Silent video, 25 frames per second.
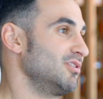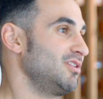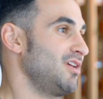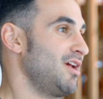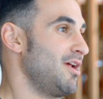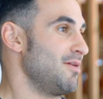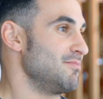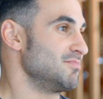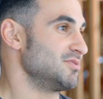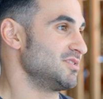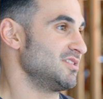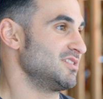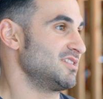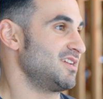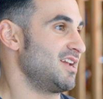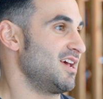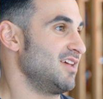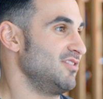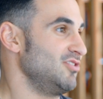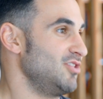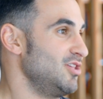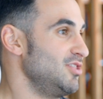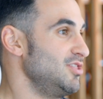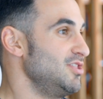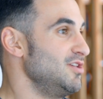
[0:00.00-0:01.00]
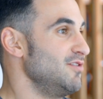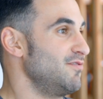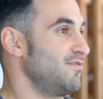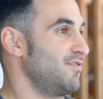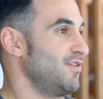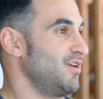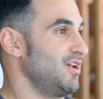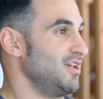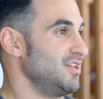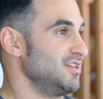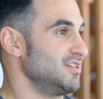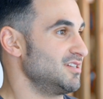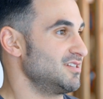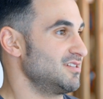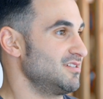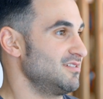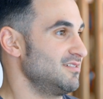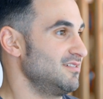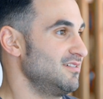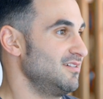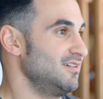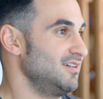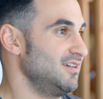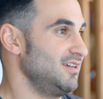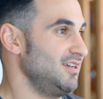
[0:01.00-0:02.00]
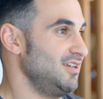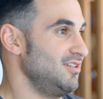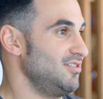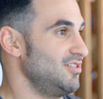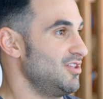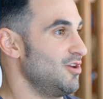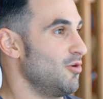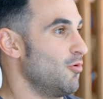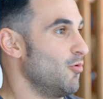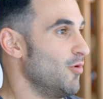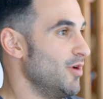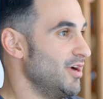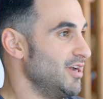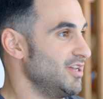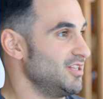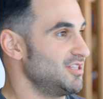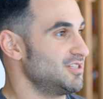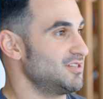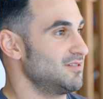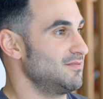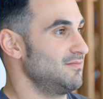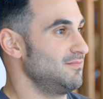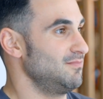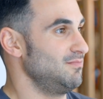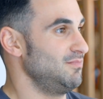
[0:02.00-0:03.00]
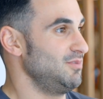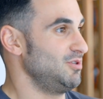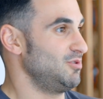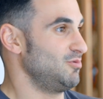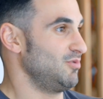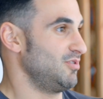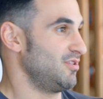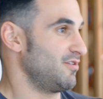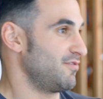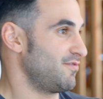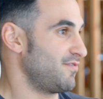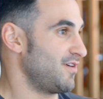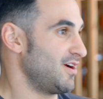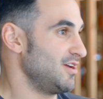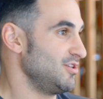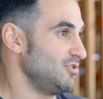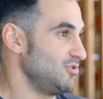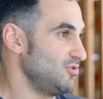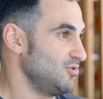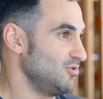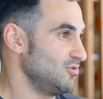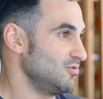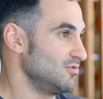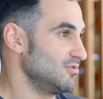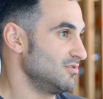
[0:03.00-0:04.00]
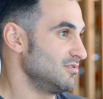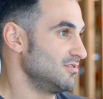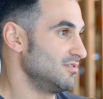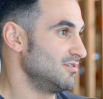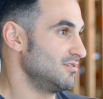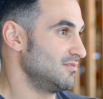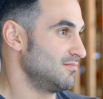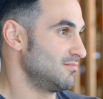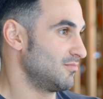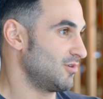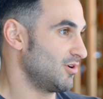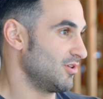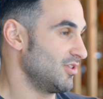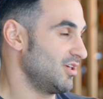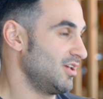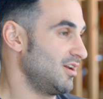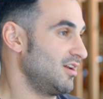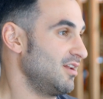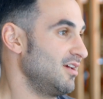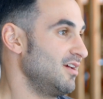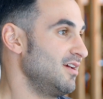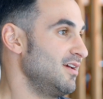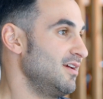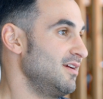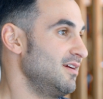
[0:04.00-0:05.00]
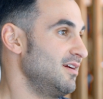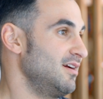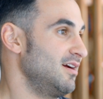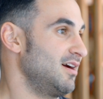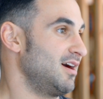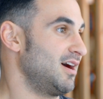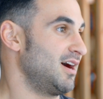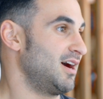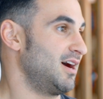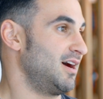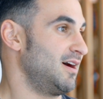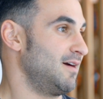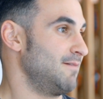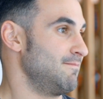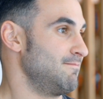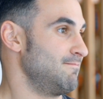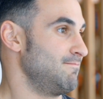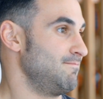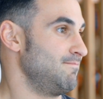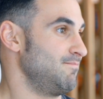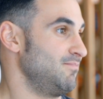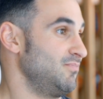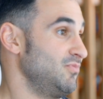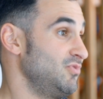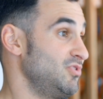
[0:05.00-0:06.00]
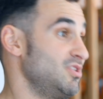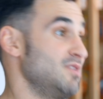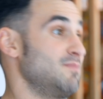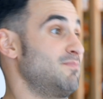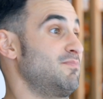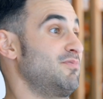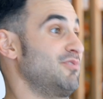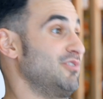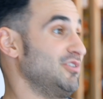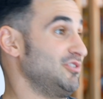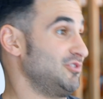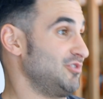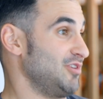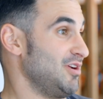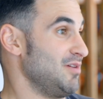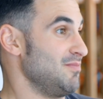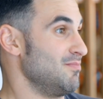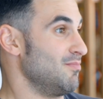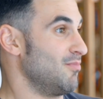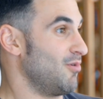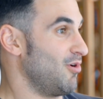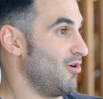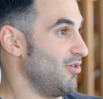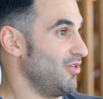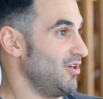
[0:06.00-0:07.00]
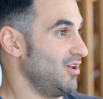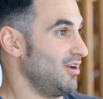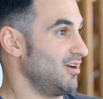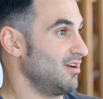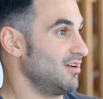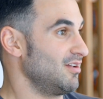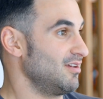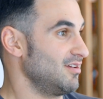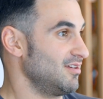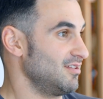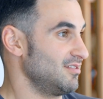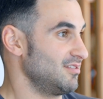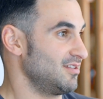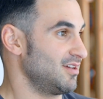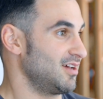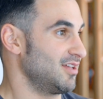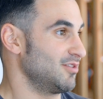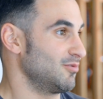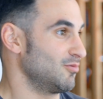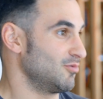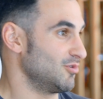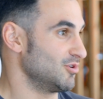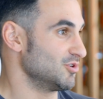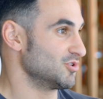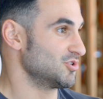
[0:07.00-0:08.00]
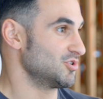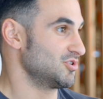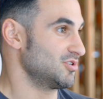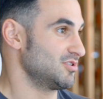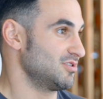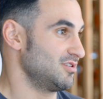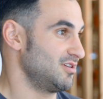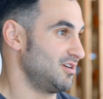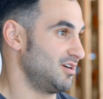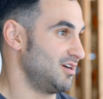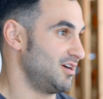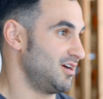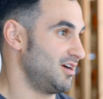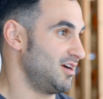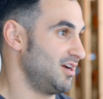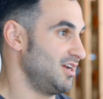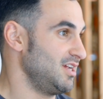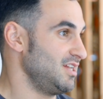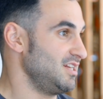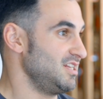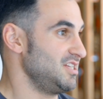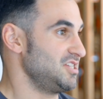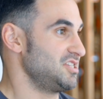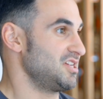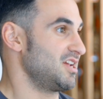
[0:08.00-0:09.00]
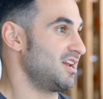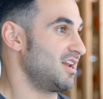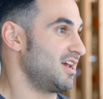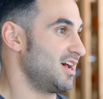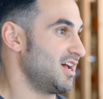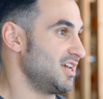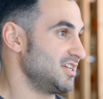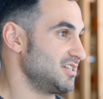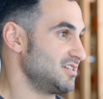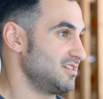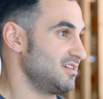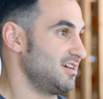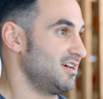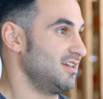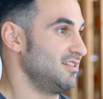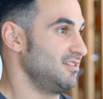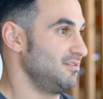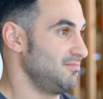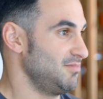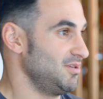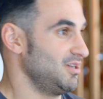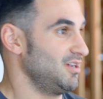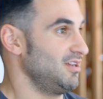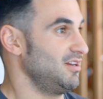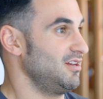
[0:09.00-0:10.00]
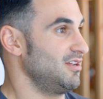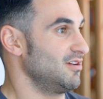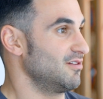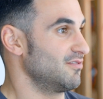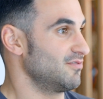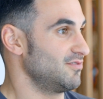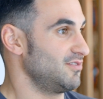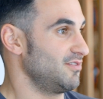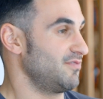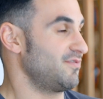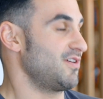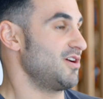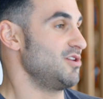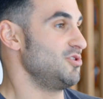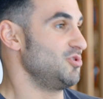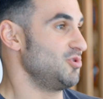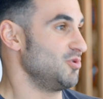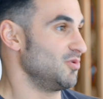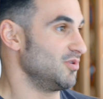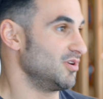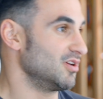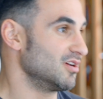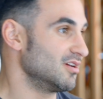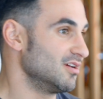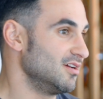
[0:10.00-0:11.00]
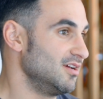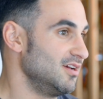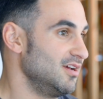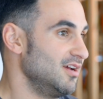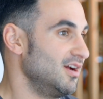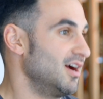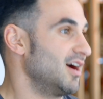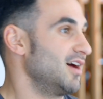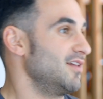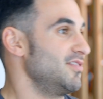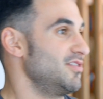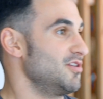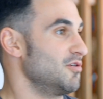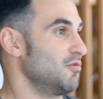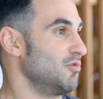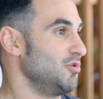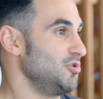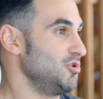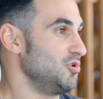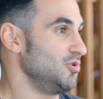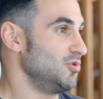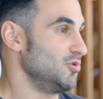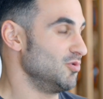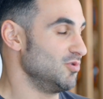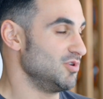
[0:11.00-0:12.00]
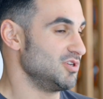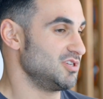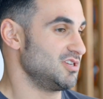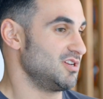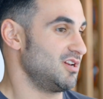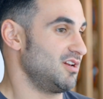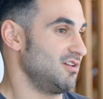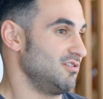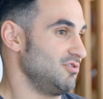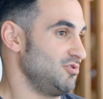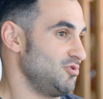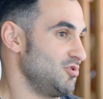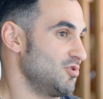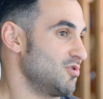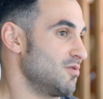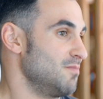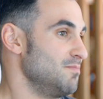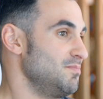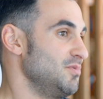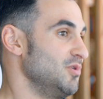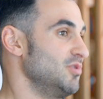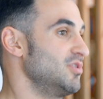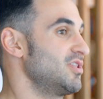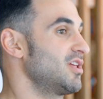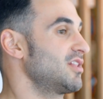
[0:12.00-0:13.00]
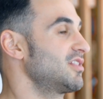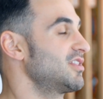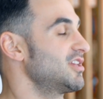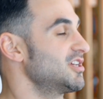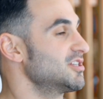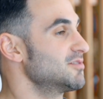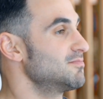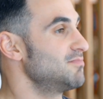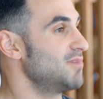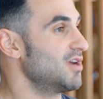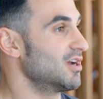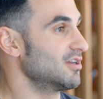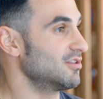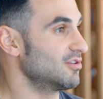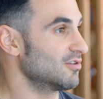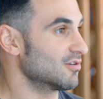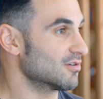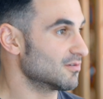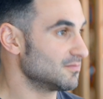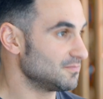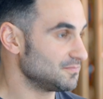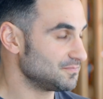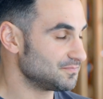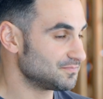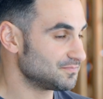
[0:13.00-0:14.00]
terms, is like the difference in the weights between the fine-tuned model and the pre-trained model that was initialized at the beginning of the fine-tuning. And then what you do is you compute that task vector,